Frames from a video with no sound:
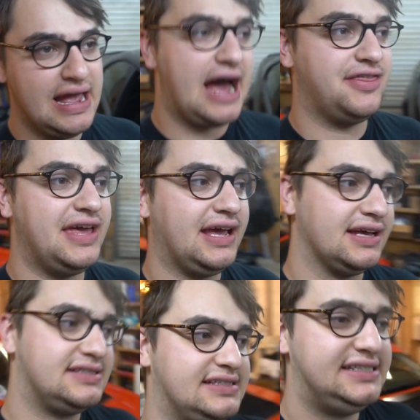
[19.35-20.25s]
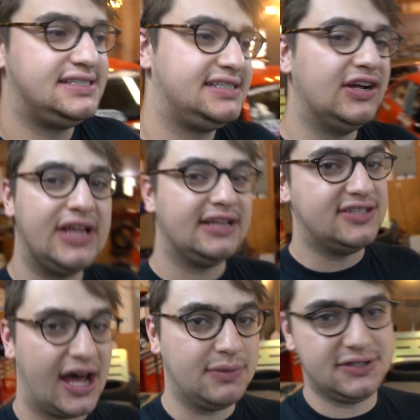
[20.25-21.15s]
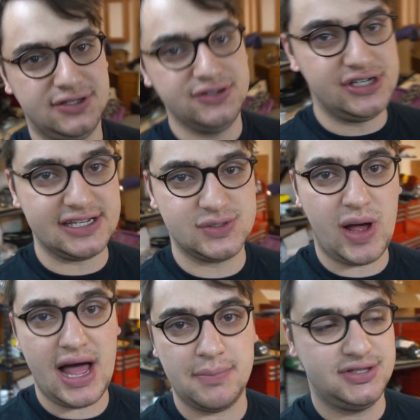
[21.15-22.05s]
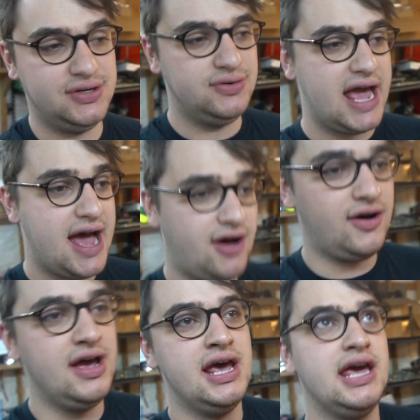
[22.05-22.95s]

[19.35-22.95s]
I think, still not done with the 2J swap to now.